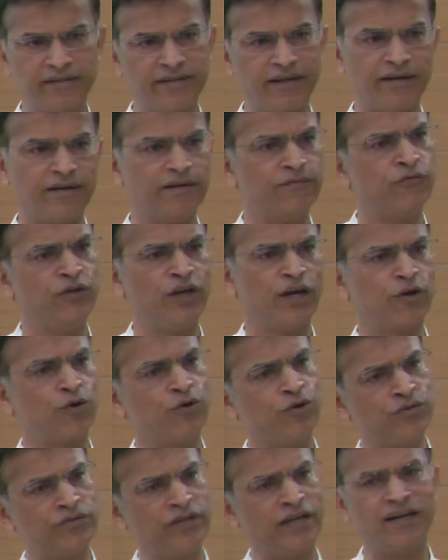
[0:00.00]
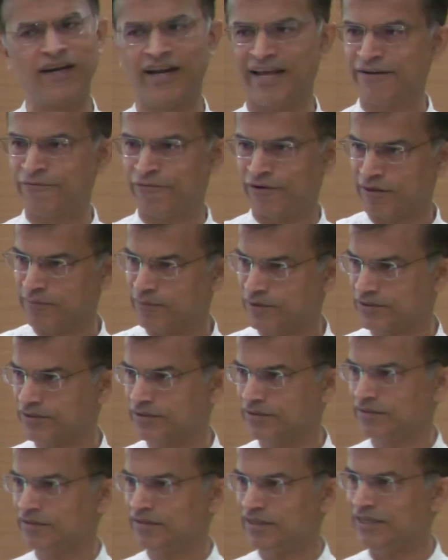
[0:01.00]
Then we are going to think like
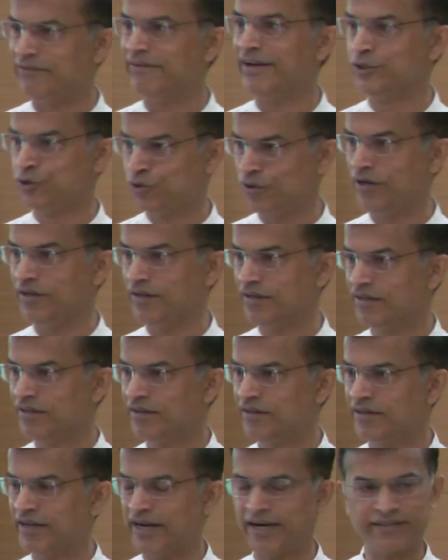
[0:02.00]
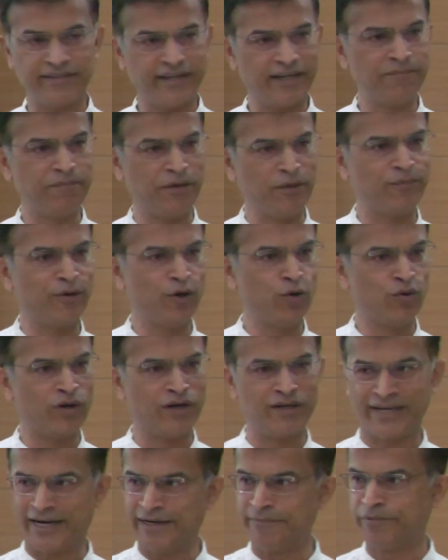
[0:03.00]
farmers eventually. And then people who
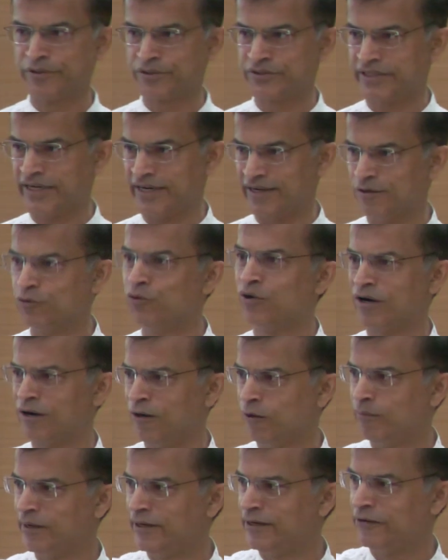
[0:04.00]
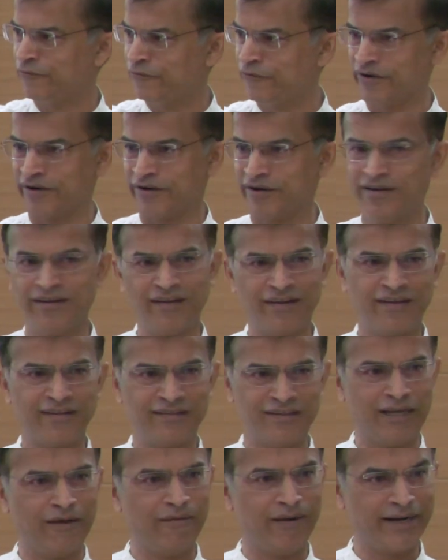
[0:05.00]
are 10%, who are a little bit different,
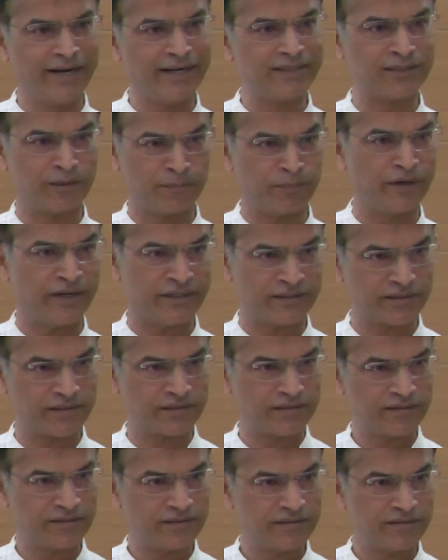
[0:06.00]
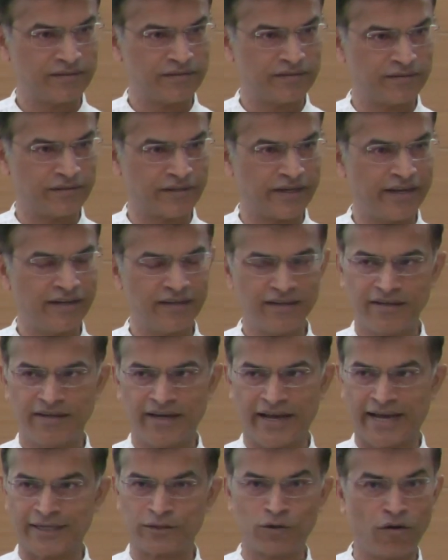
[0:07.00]
they will get suppressed. Okay?
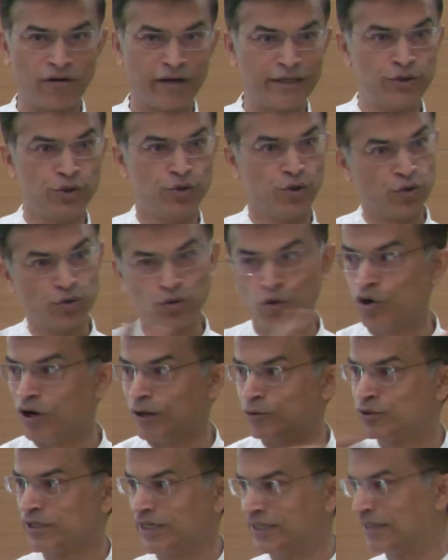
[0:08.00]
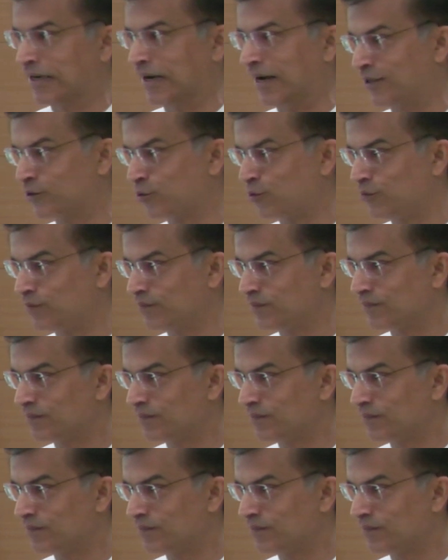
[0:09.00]
As long as you don't go outside the classroom.